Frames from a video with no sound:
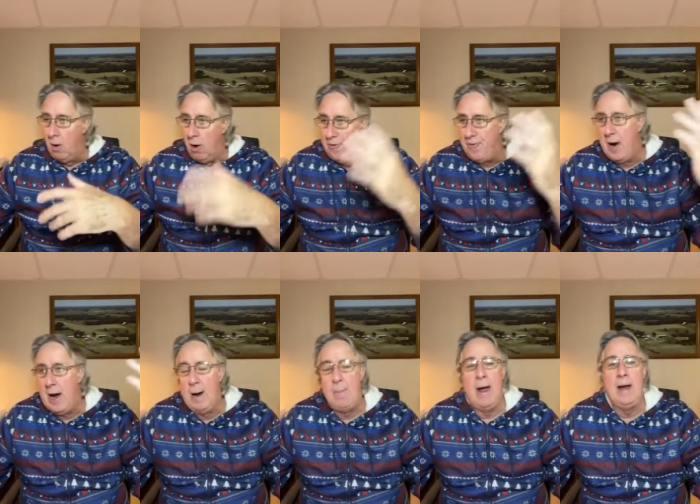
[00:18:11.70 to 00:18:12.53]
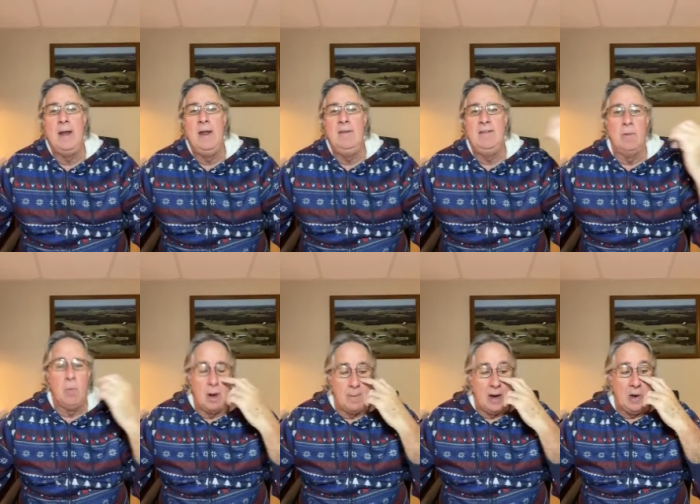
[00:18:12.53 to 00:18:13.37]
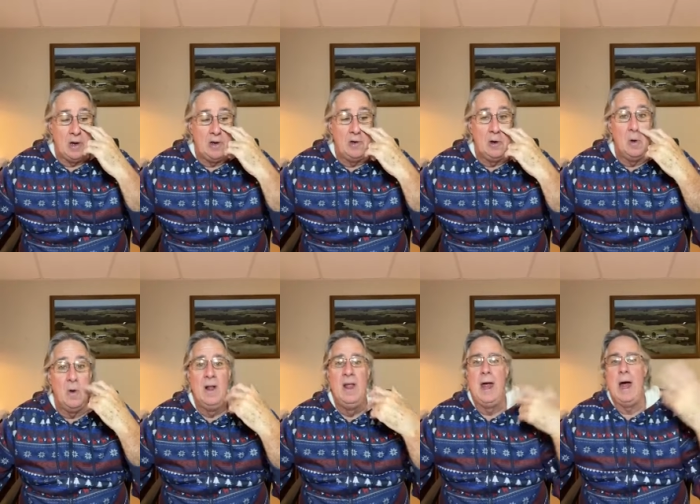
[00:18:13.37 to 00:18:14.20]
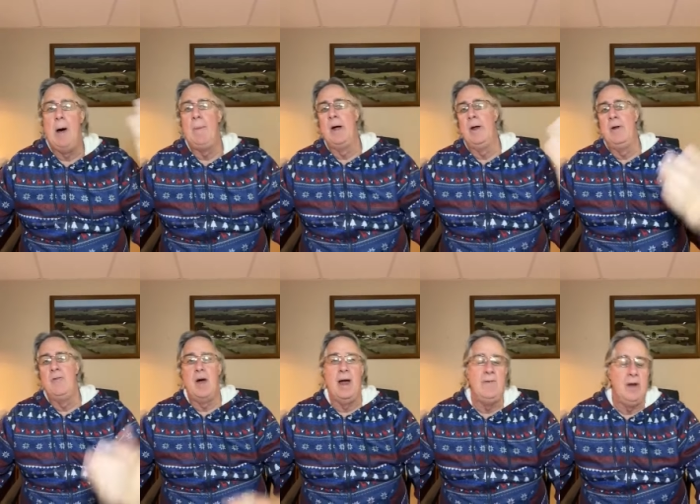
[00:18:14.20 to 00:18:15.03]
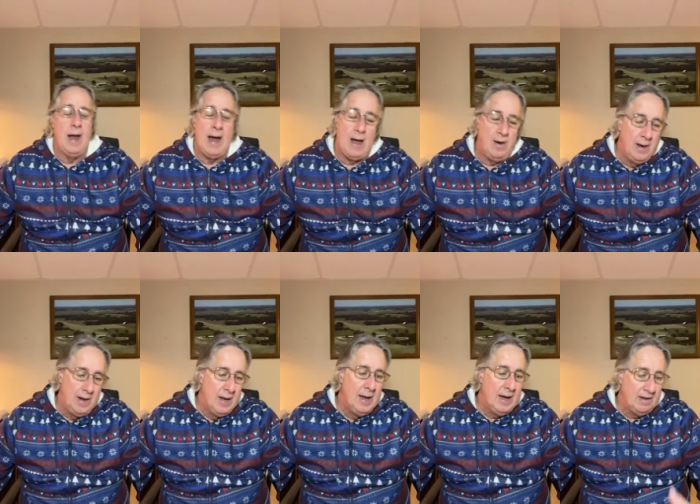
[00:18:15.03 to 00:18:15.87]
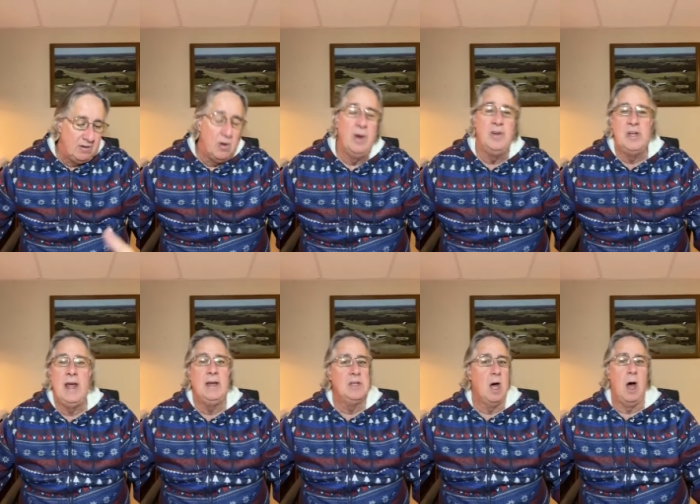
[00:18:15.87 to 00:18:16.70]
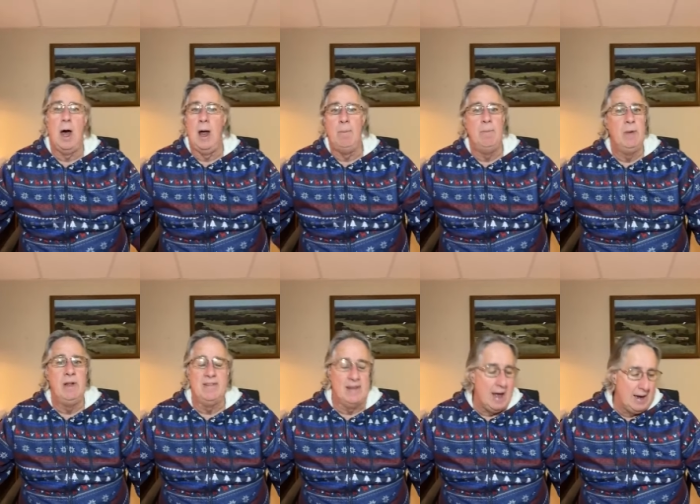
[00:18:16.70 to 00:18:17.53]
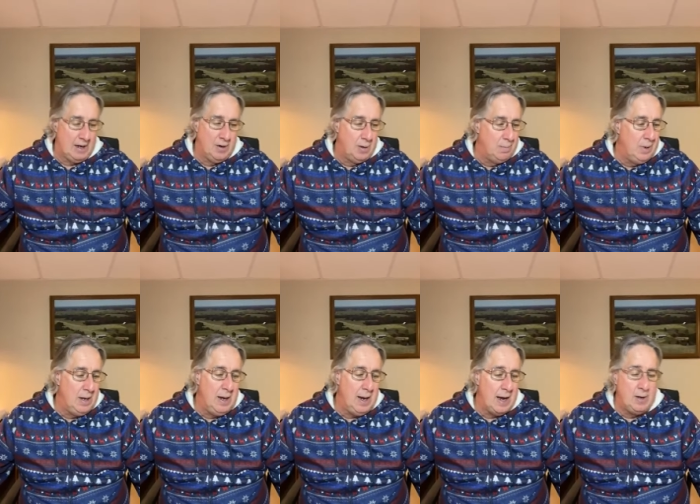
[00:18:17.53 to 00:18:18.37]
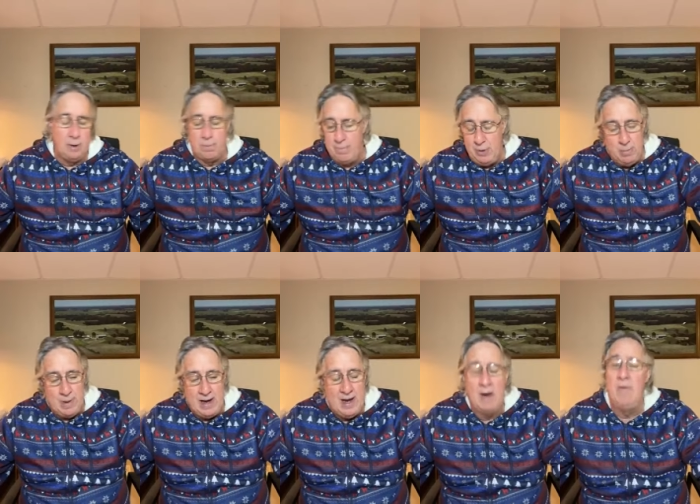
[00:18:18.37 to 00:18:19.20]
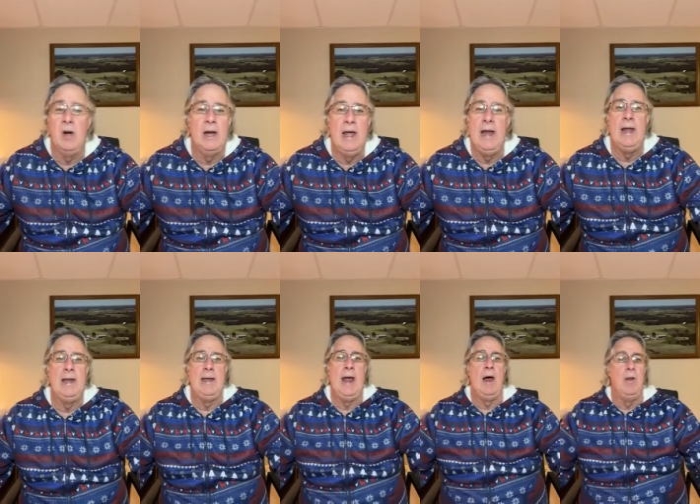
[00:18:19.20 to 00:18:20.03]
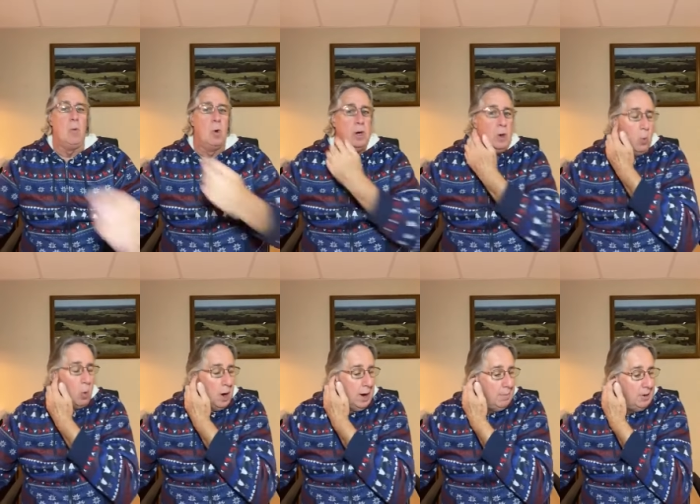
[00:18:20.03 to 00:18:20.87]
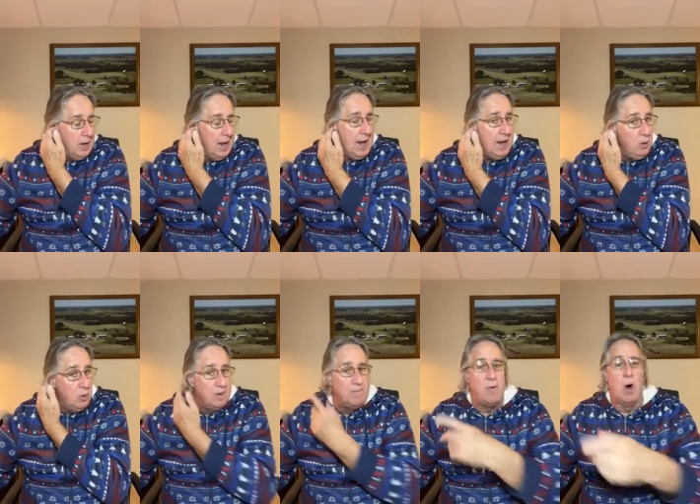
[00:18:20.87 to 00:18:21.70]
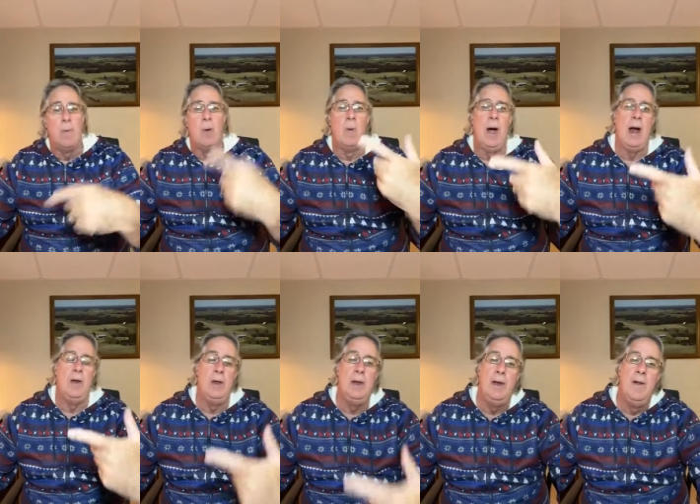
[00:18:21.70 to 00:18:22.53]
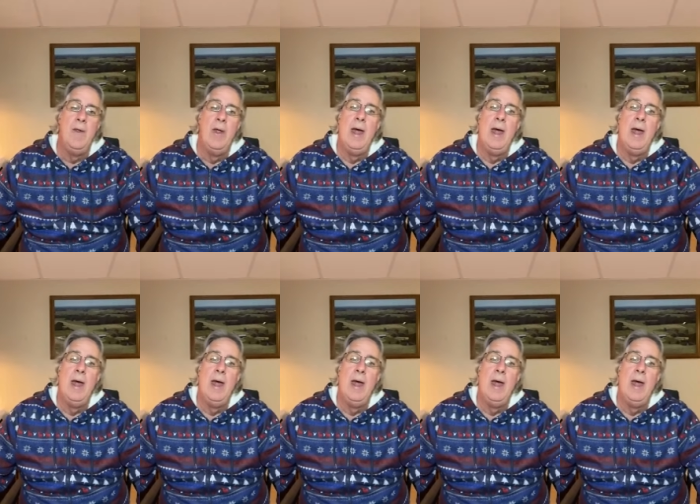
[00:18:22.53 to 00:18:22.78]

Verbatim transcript: ultra high magnesium. What am I going to do? How am I going to drive it out? It's going to take time. It's not going to be, and you you may never get it down to where you want it, but A, you can farm around it.